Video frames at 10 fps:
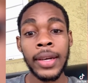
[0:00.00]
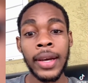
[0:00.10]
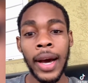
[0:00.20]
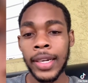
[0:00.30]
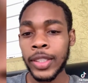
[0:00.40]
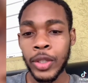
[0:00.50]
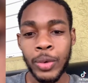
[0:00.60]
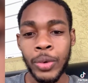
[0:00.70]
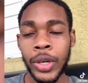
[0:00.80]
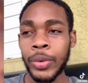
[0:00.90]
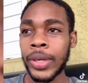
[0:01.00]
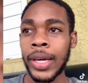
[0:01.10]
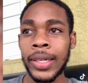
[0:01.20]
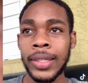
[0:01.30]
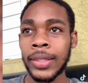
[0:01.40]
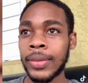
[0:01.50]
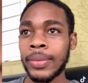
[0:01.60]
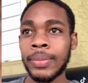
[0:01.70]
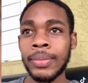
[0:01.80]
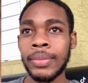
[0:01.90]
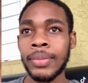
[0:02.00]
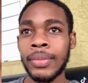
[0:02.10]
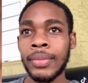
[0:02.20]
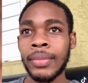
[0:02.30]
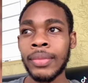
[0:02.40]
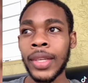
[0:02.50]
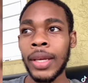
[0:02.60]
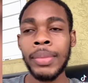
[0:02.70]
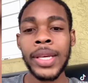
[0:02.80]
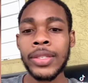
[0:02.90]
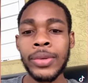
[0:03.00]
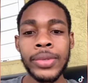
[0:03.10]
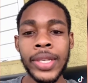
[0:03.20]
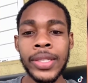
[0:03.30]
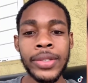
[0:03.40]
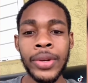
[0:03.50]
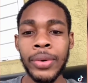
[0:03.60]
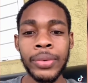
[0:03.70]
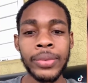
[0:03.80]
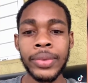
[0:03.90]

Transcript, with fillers: And I just work with that. It makes no sense now.